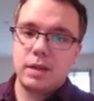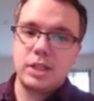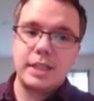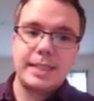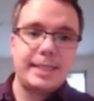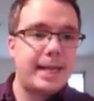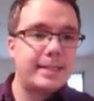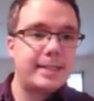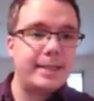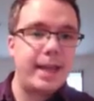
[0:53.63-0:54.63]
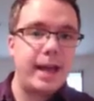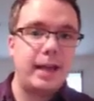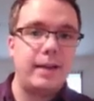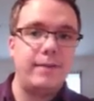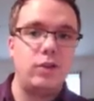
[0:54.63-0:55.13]
just states
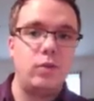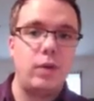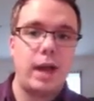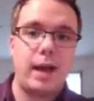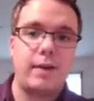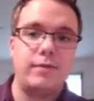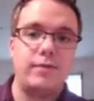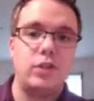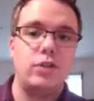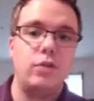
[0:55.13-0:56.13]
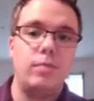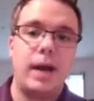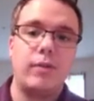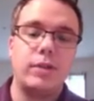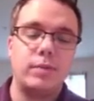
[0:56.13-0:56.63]
that if you have 2
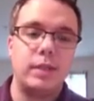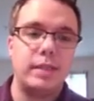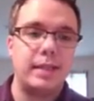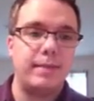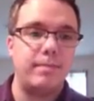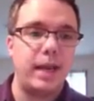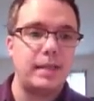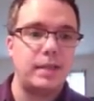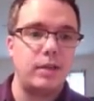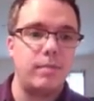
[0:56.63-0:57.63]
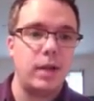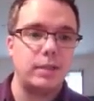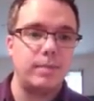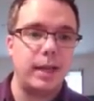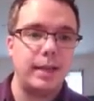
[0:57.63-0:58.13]
powers with the same base and you're
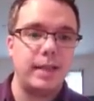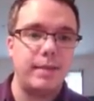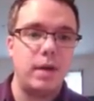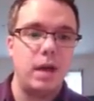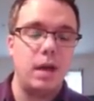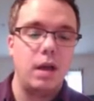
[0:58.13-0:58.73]
multiplying them,